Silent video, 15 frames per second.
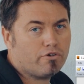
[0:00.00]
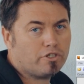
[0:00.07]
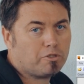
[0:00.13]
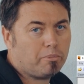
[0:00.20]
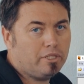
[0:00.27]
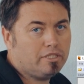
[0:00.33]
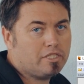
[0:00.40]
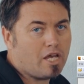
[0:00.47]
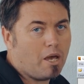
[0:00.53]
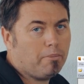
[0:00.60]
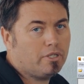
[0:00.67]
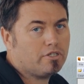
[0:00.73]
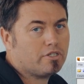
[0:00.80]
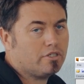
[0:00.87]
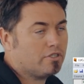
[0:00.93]
or it's been
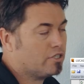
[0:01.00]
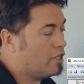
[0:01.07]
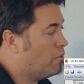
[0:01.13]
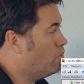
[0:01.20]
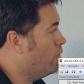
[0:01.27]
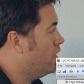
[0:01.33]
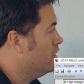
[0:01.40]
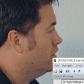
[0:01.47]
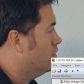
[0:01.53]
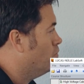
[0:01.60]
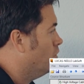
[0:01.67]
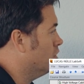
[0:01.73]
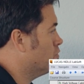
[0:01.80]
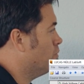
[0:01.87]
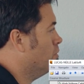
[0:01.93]
damaged in some way, that
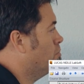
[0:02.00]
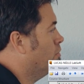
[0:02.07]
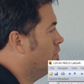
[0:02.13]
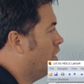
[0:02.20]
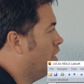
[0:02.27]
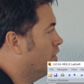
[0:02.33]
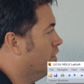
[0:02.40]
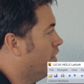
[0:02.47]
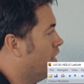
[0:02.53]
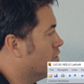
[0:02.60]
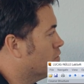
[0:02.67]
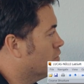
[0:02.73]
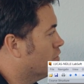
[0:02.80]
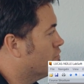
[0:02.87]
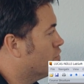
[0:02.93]
once we put it under that
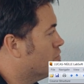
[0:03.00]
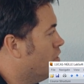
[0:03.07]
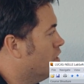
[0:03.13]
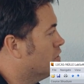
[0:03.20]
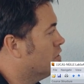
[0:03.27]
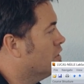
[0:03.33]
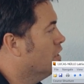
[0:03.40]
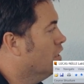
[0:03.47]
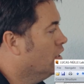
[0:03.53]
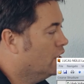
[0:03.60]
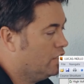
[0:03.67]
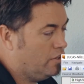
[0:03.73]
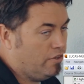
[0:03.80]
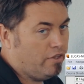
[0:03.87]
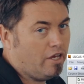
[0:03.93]
sort of stress,
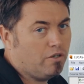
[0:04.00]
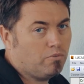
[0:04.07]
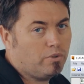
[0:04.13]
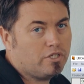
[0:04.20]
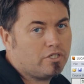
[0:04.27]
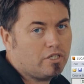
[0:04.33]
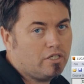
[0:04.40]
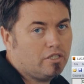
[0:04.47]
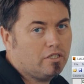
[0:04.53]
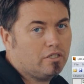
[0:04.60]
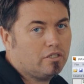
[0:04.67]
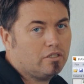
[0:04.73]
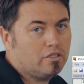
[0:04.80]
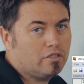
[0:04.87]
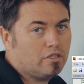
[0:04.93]
then we see
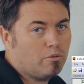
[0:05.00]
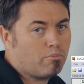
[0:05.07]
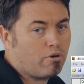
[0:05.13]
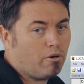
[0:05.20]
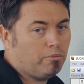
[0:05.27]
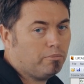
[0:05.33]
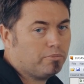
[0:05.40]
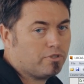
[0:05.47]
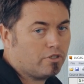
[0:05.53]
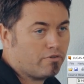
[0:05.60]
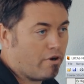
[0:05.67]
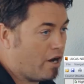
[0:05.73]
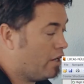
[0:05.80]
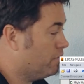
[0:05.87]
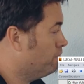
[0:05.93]
the problem to
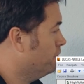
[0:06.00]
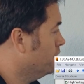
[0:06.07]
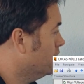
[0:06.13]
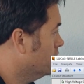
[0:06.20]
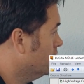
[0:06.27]
ground.